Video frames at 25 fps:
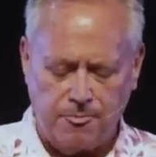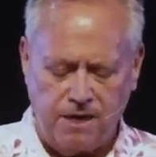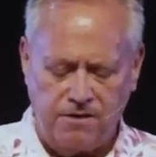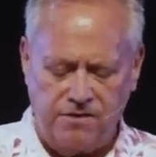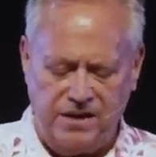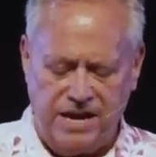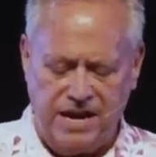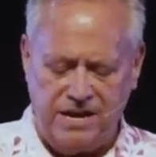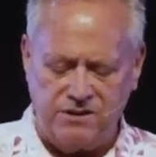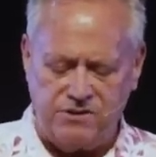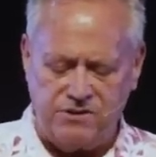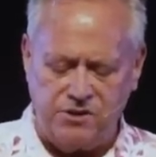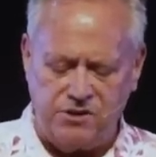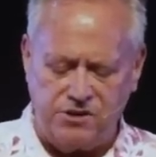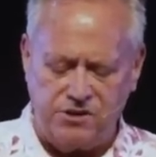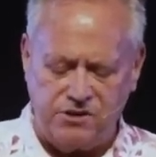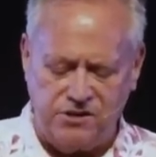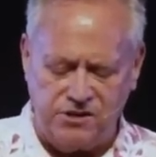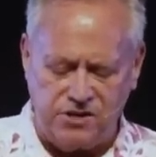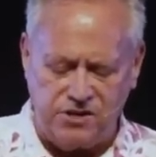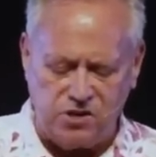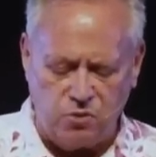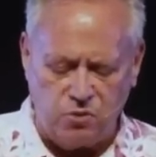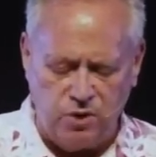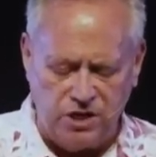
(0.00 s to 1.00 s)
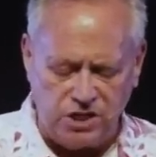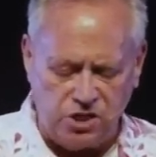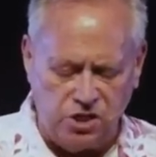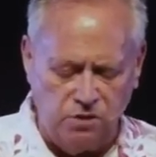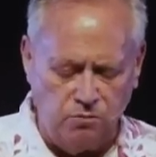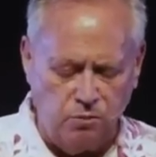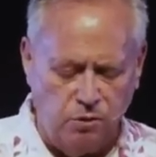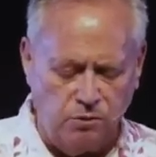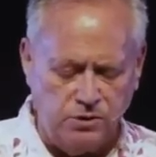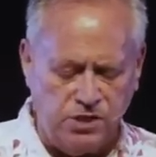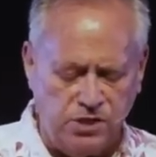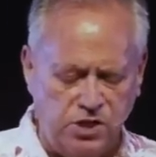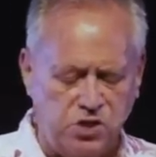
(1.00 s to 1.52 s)
The answer to this question
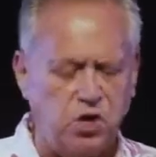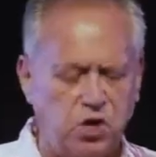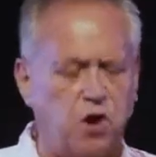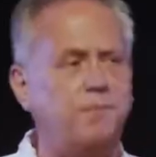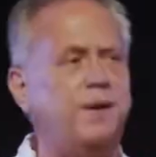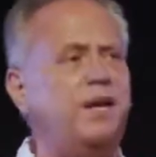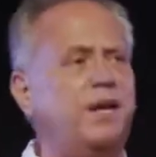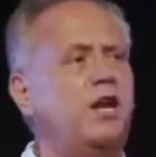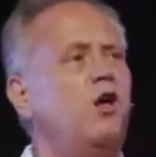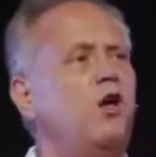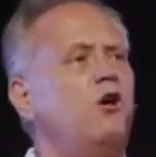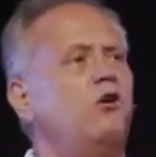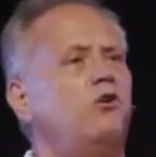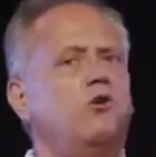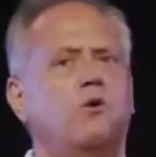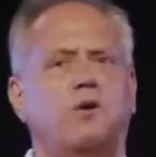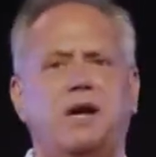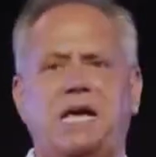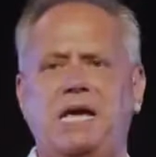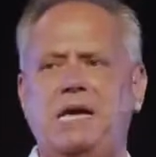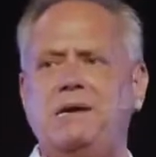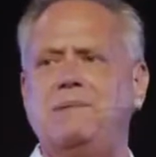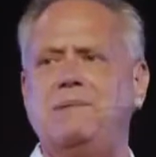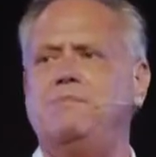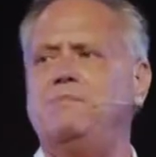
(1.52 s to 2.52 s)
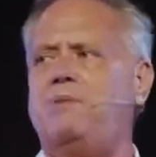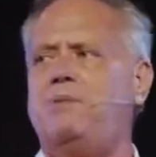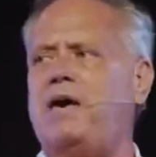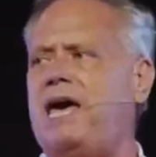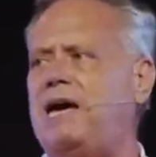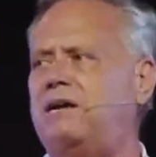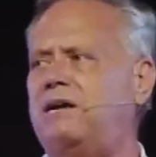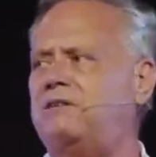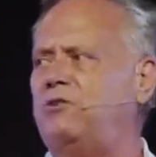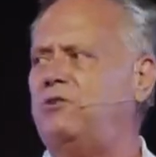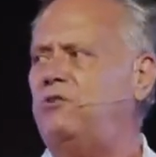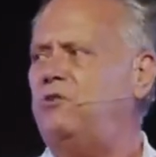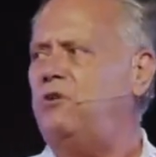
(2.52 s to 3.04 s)
will determine your
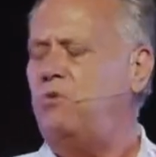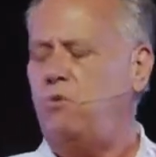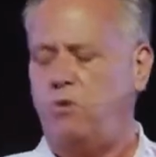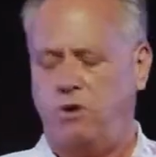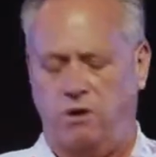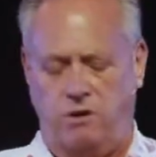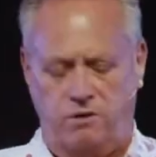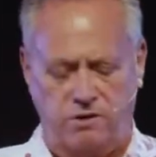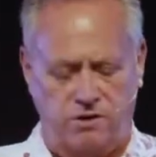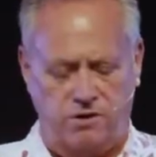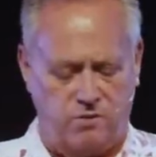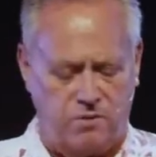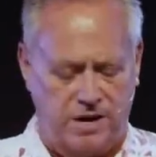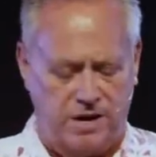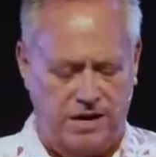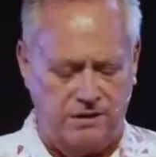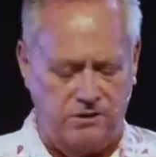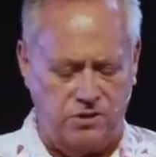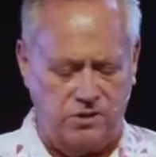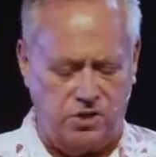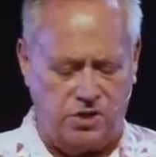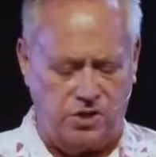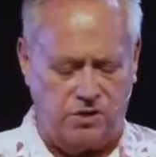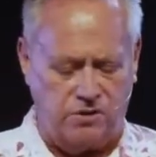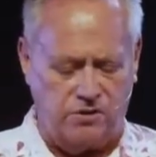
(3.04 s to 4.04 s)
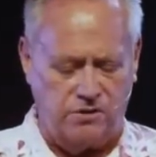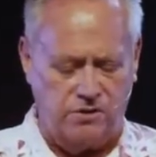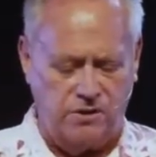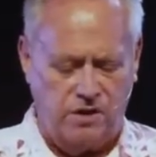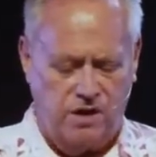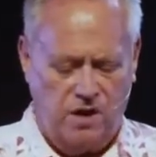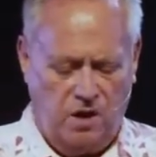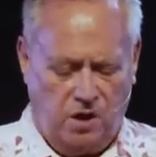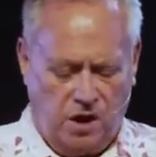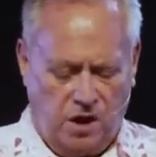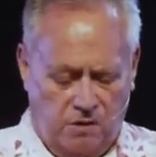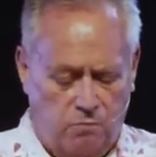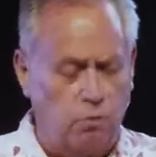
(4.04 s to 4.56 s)
impact on the world around you.
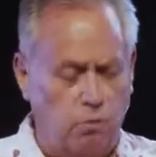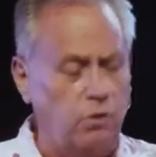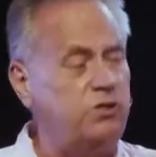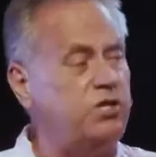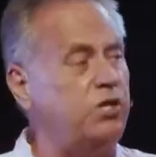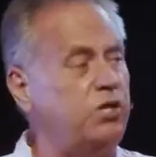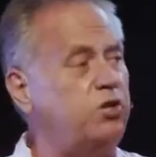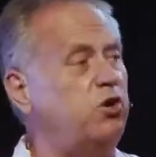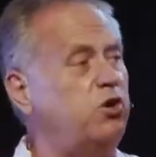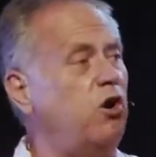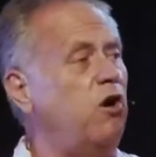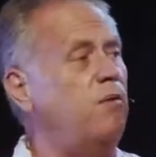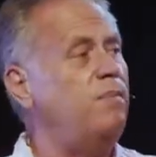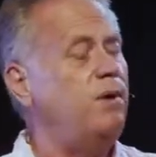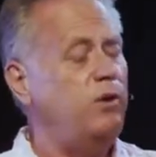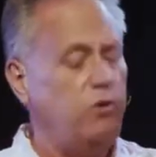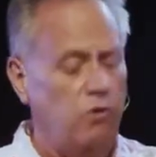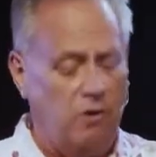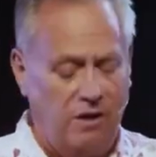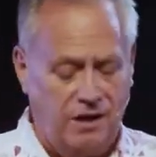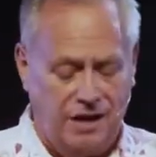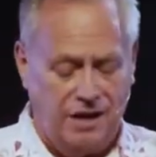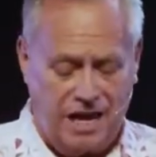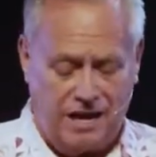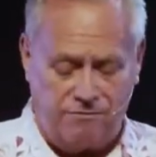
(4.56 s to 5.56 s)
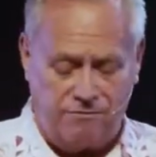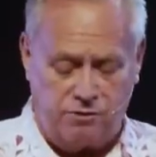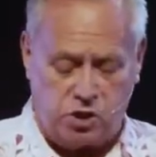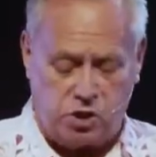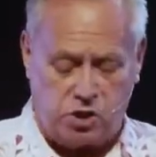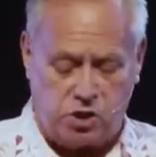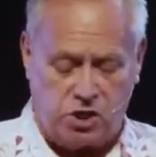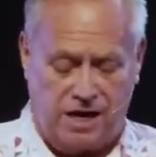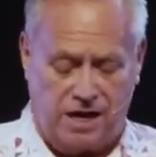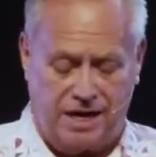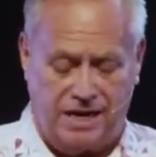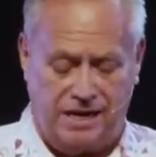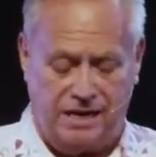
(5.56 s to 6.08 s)
It will determine your
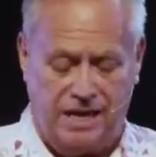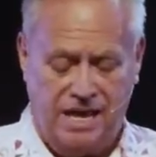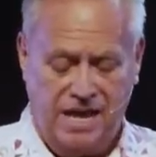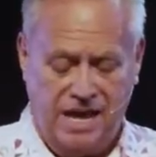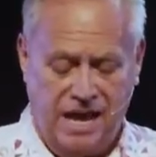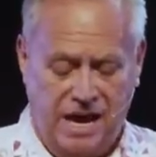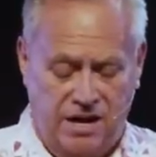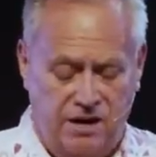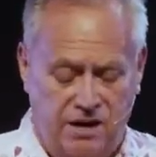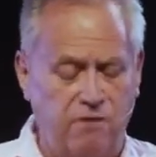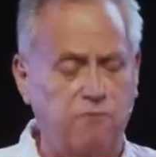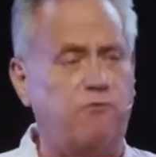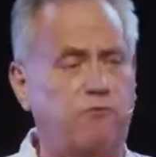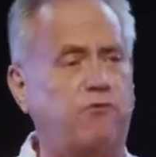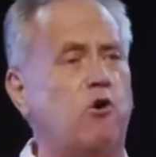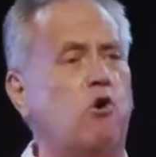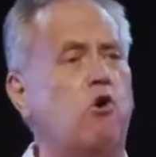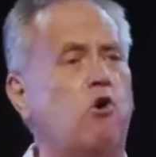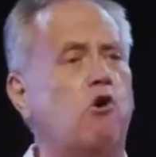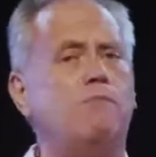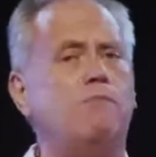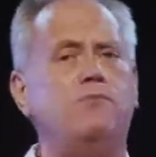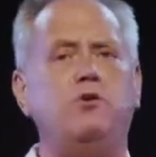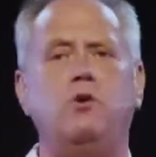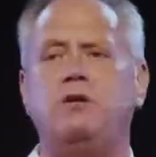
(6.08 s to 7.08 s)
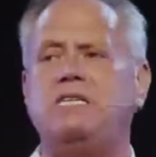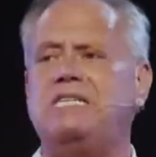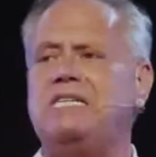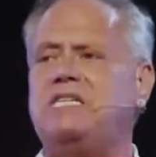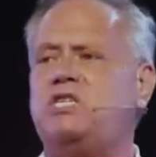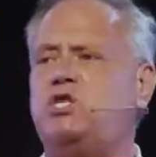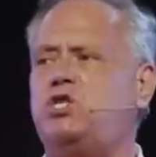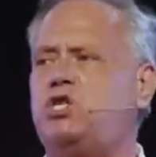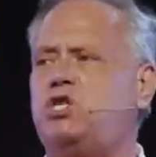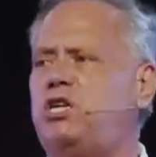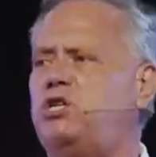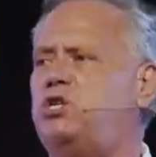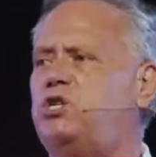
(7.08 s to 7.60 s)
lifestyle and inform your
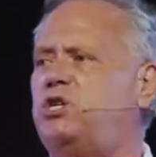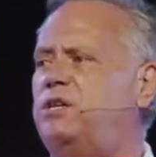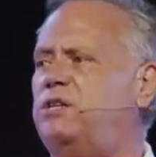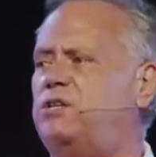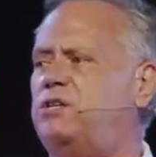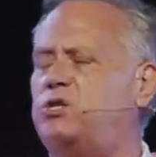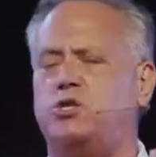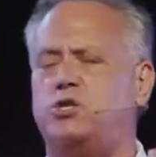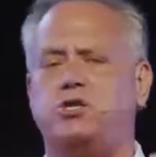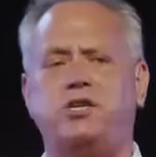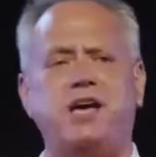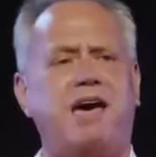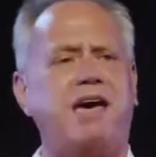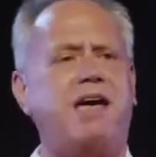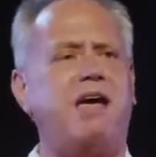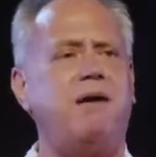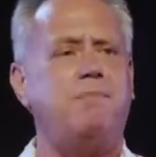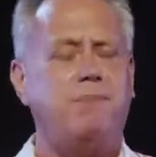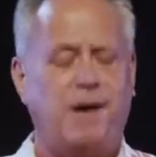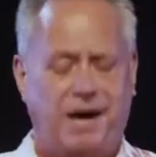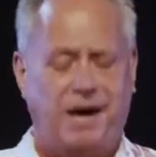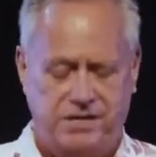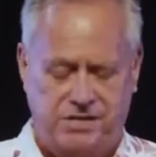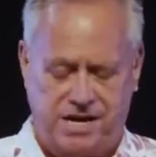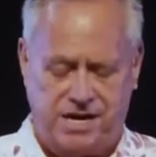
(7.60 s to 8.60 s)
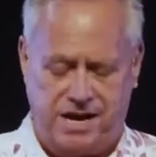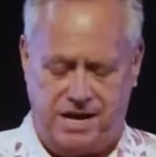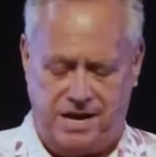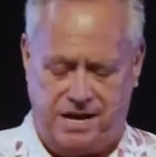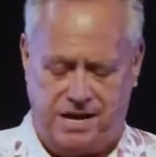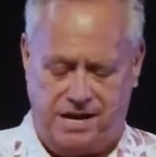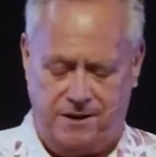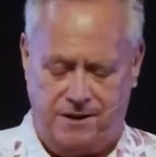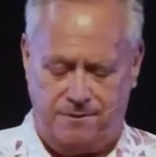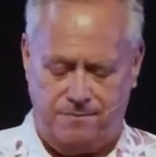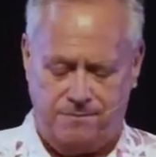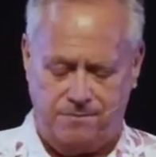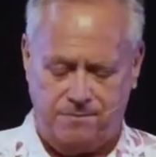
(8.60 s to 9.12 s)
decisions day by
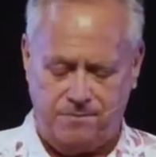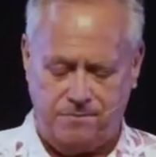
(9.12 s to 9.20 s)
day.